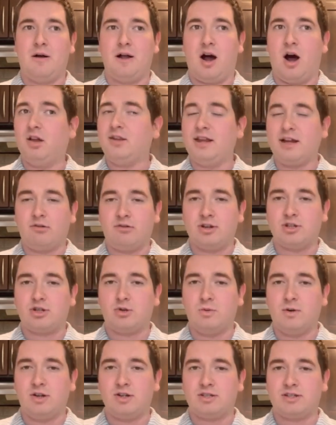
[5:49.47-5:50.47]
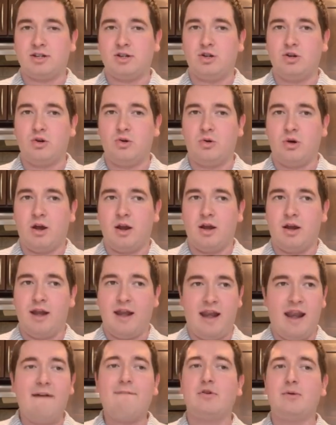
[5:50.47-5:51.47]
Unlike Russell Wilson, who
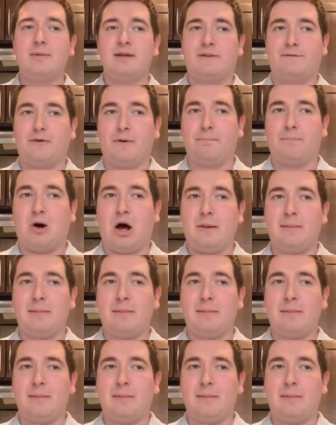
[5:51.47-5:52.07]
never missed football.